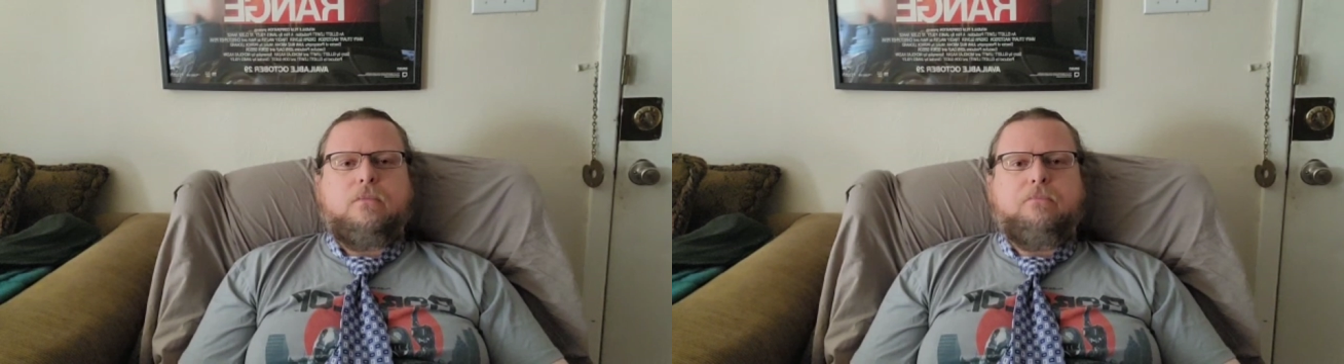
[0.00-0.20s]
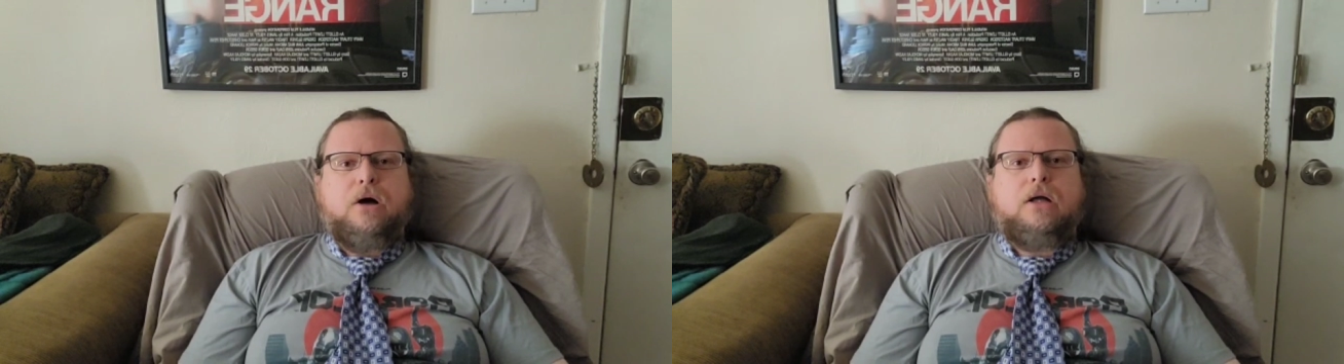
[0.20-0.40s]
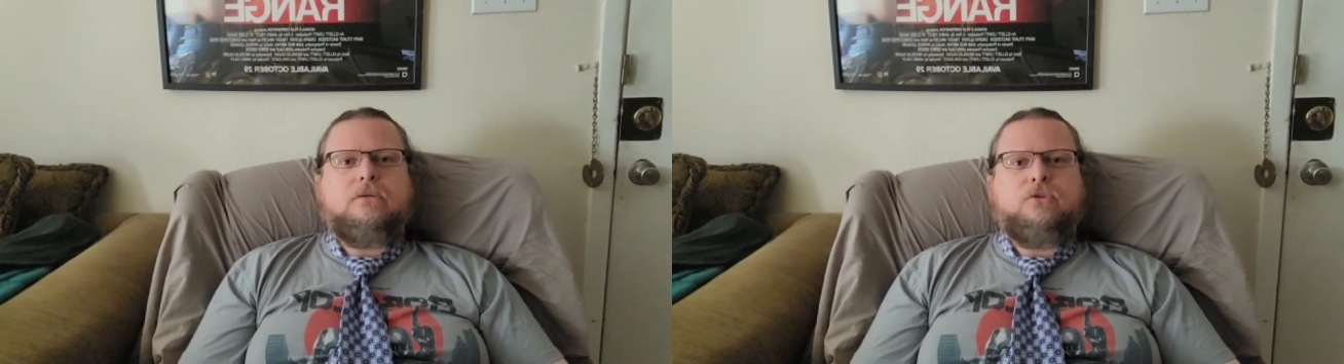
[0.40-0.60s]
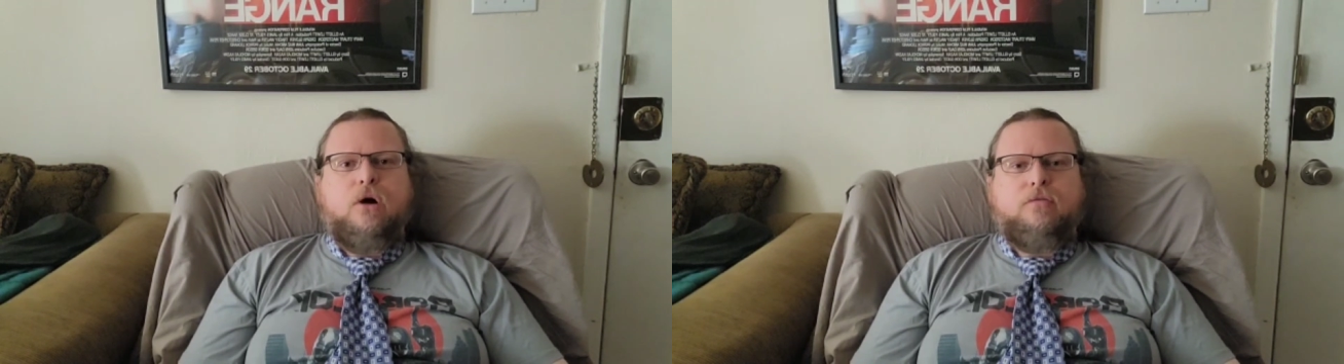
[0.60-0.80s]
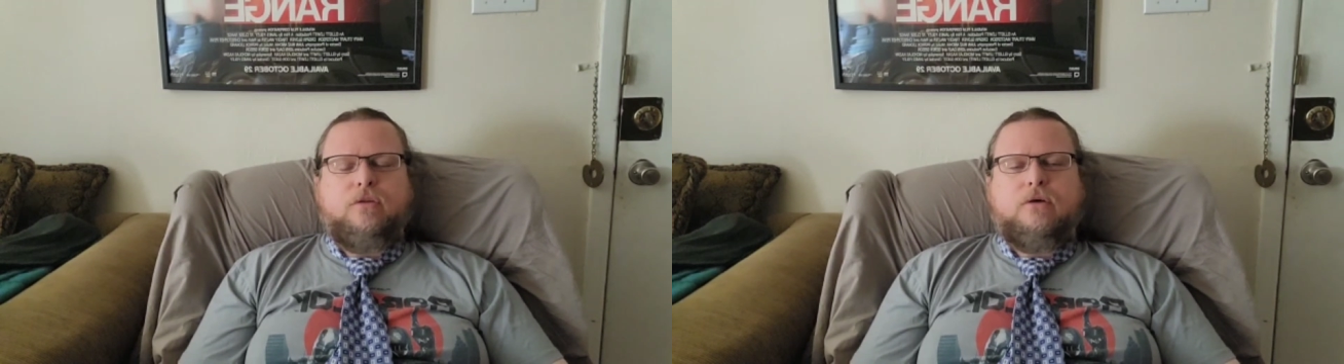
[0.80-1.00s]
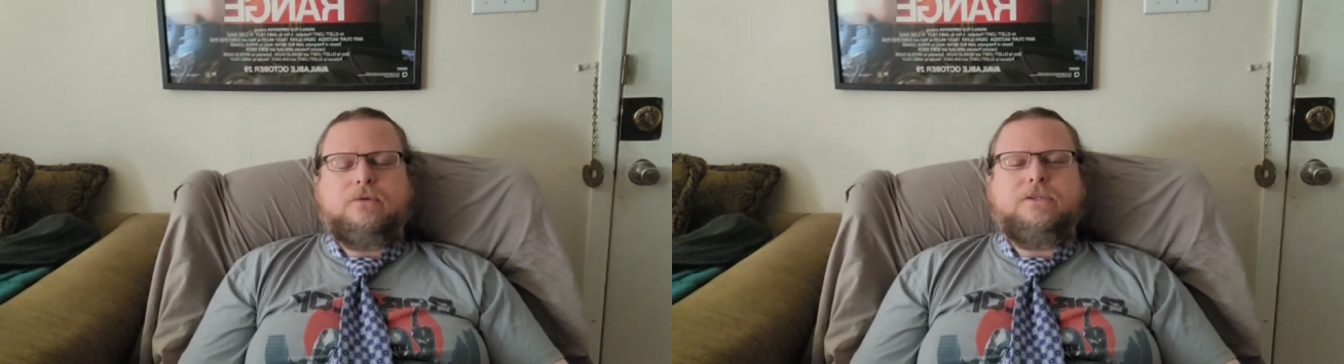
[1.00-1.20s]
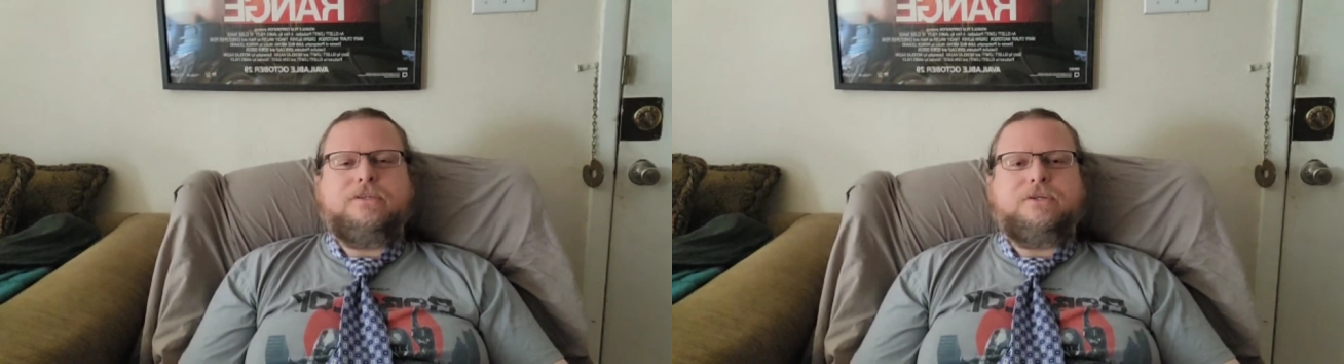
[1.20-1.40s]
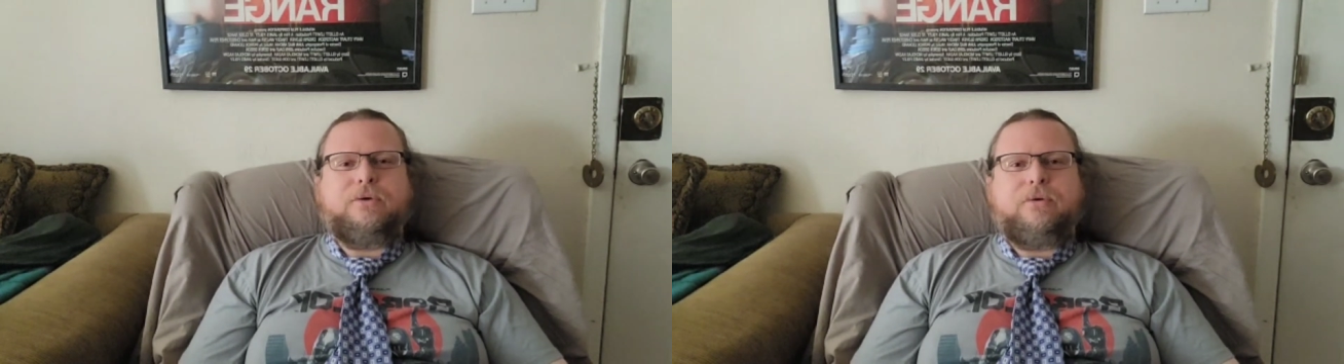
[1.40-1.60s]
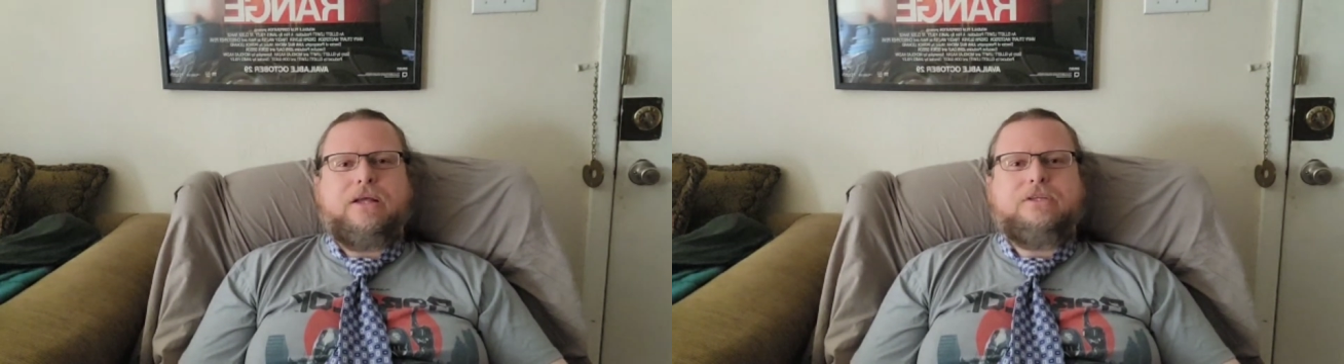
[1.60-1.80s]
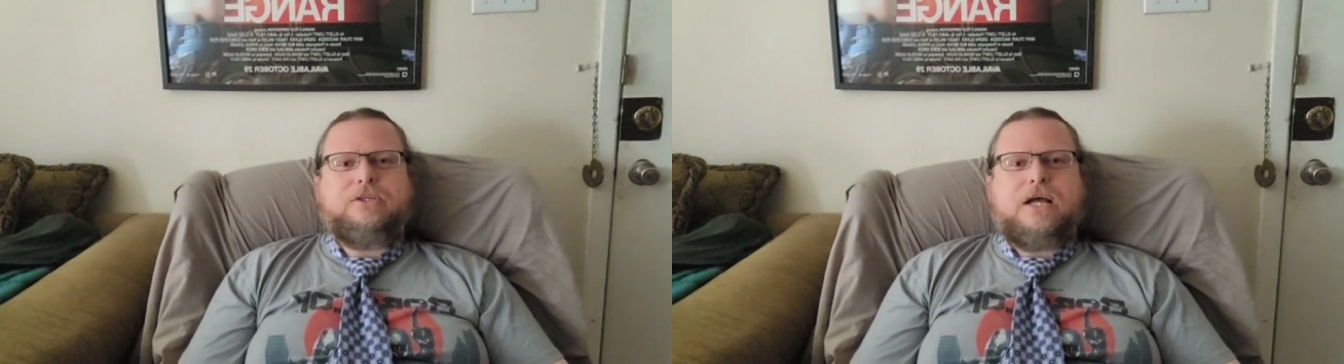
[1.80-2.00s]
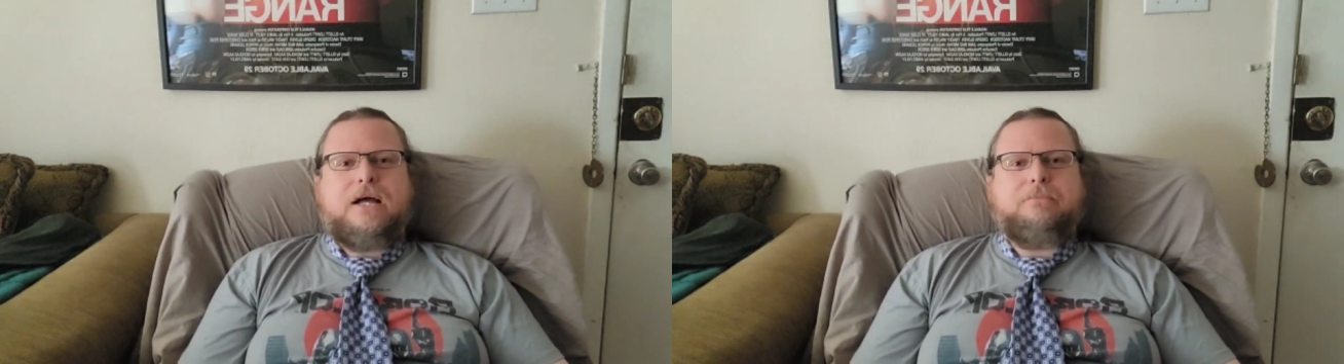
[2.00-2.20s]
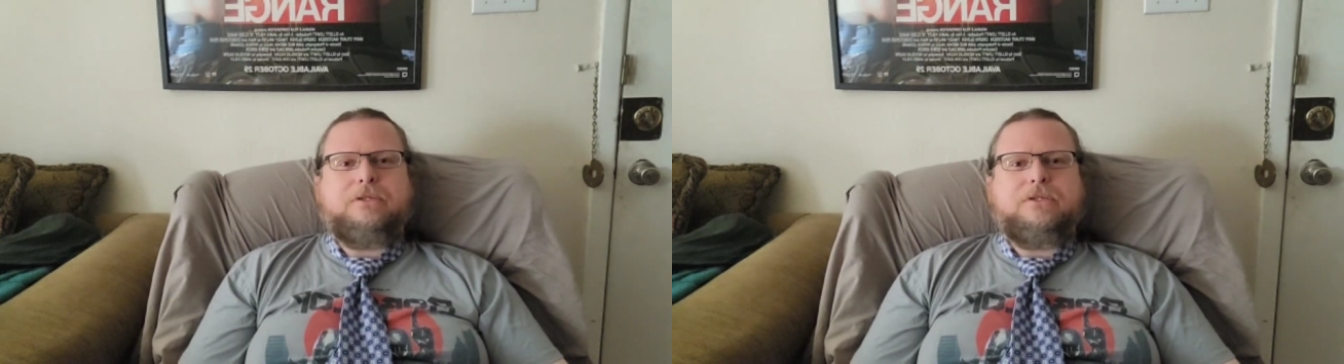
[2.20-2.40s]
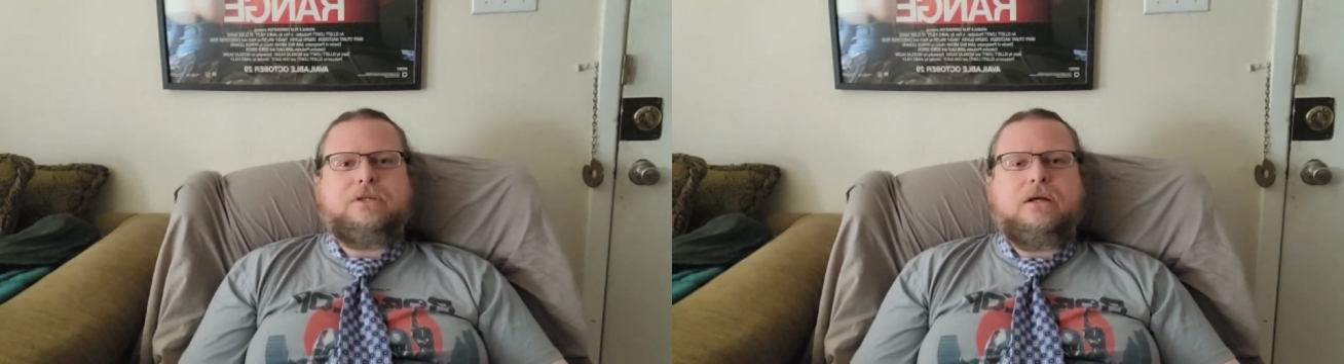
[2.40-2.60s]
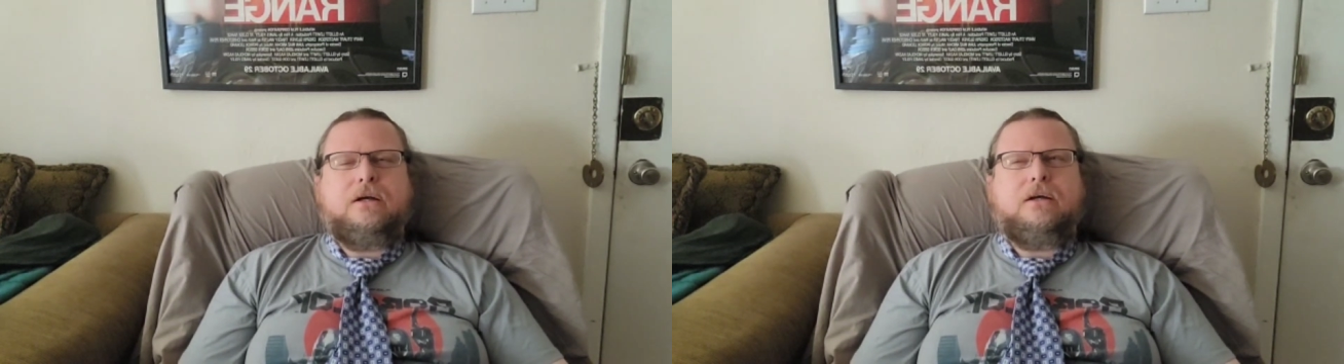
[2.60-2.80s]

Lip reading: But Dolph Lundgren does a great job as